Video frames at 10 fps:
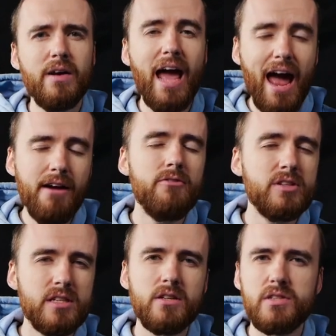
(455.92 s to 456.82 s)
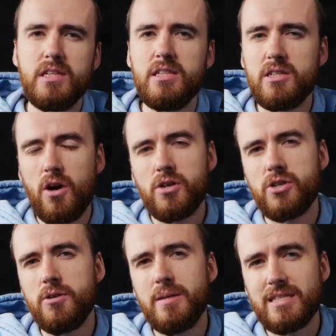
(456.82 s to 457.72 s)
and every single season our
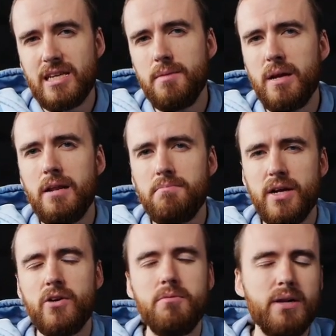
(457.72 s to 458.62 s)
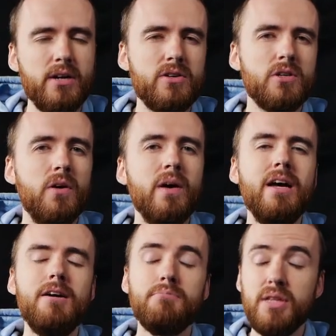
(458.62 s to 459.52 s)
tournaments keep getting bigger and bigger, so
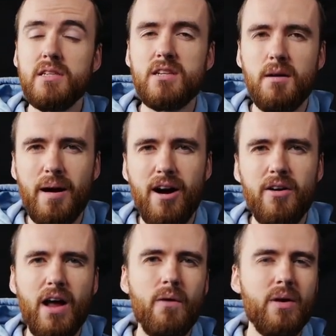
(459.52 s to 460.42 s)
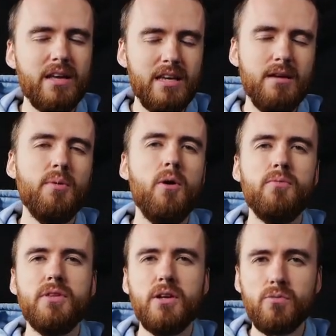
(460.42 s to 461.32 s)
please come out. I want to keep
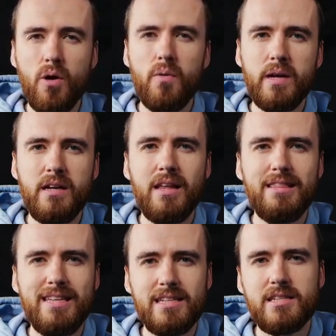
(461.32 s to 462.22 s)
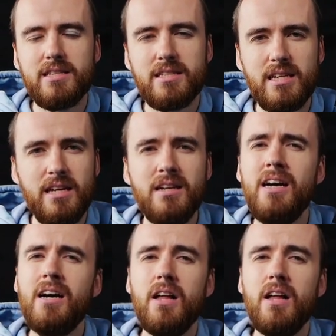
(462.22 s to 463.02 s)
hopefully growing this scene.